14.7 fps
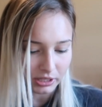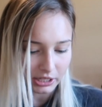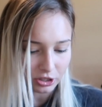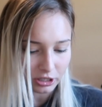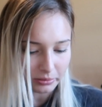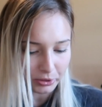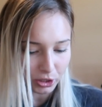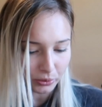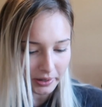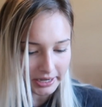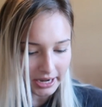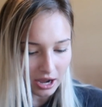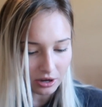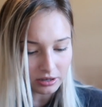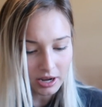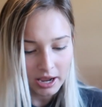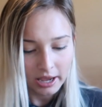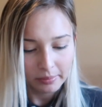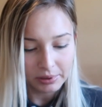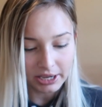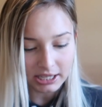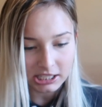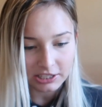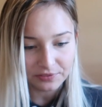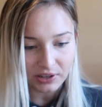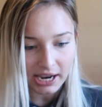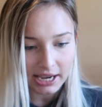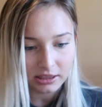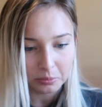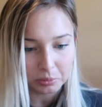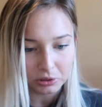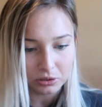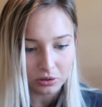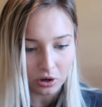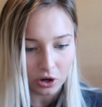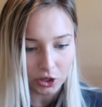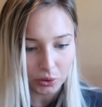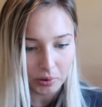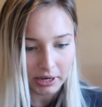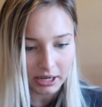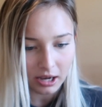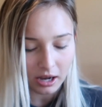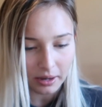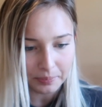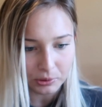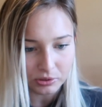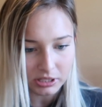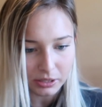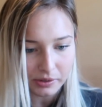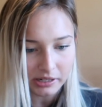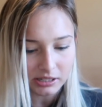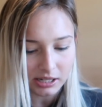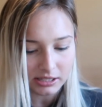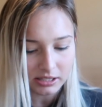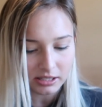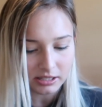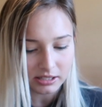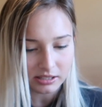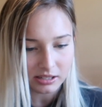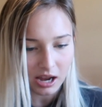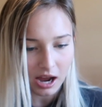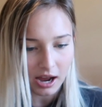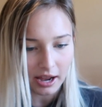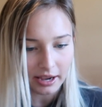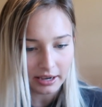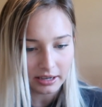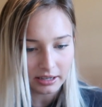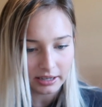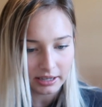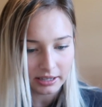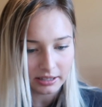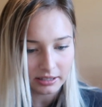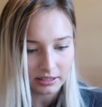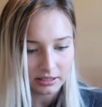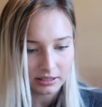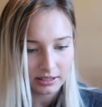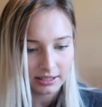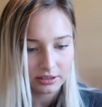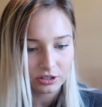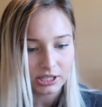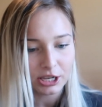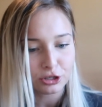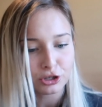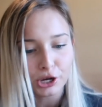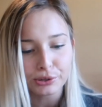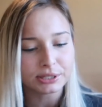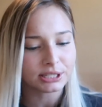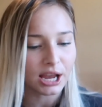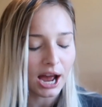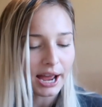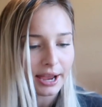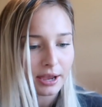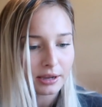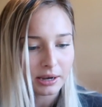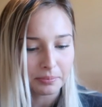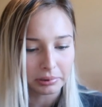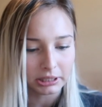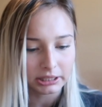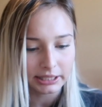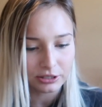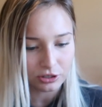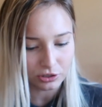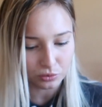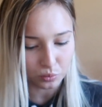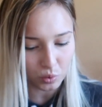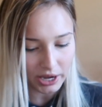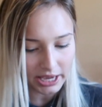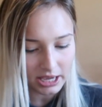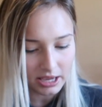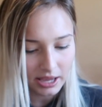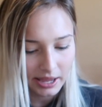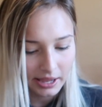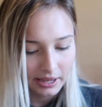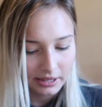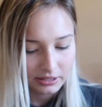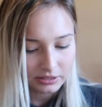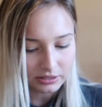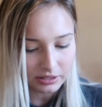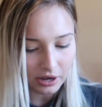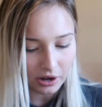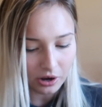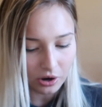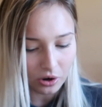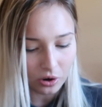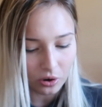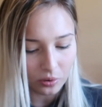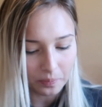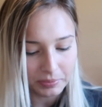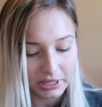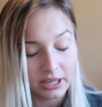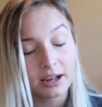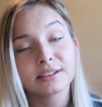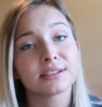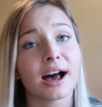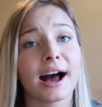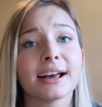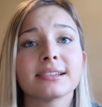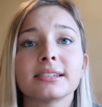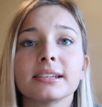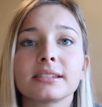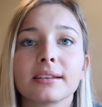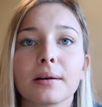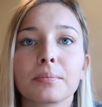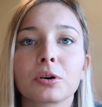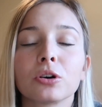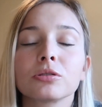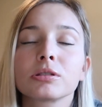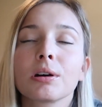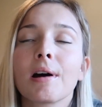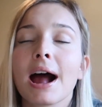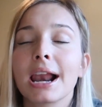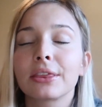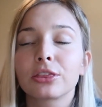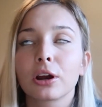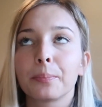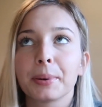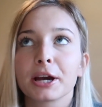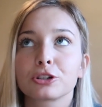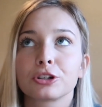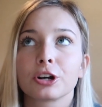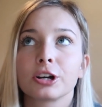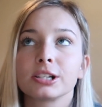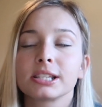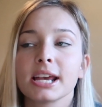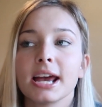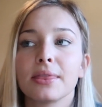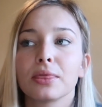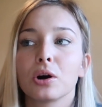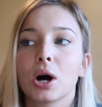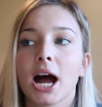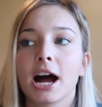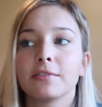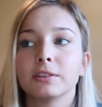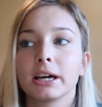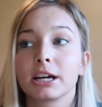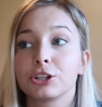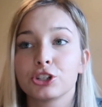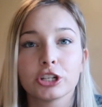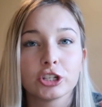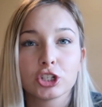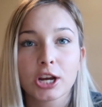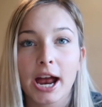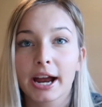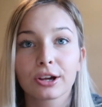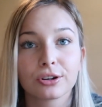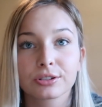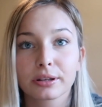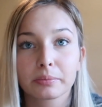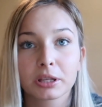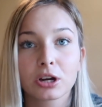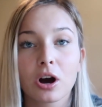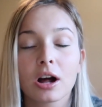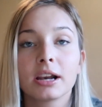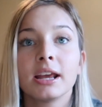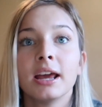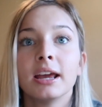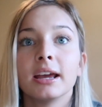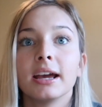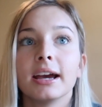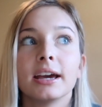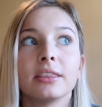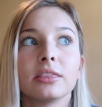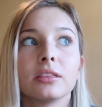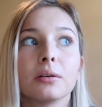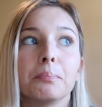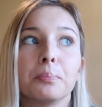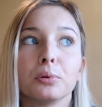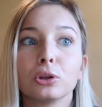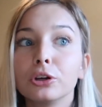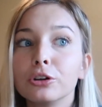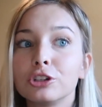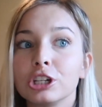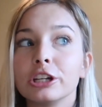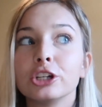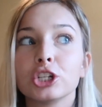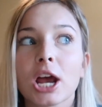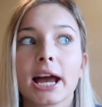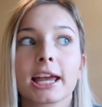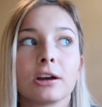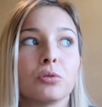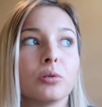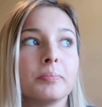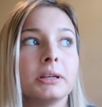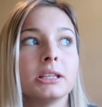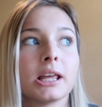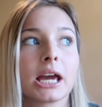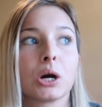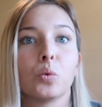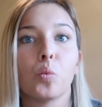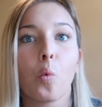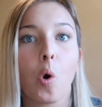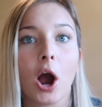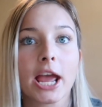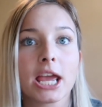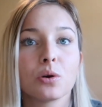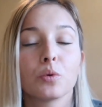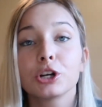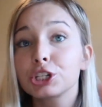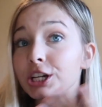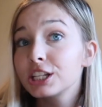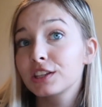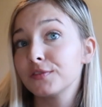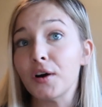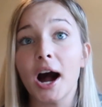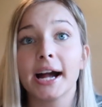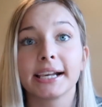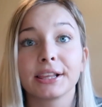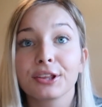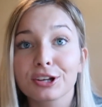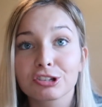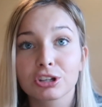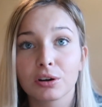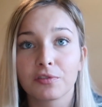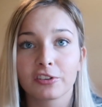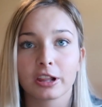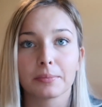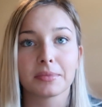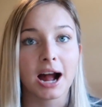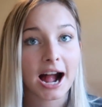I turned them all the way down. Because if I had the blue all the way up, you see what it does to the sky? There's like no sky. It completely turned white. So, because I see some girls, they'll edit their pictures and they'll have like a jean jacket or something on, and the blue jean jacket will be like white, which it's fine, it looks good for them.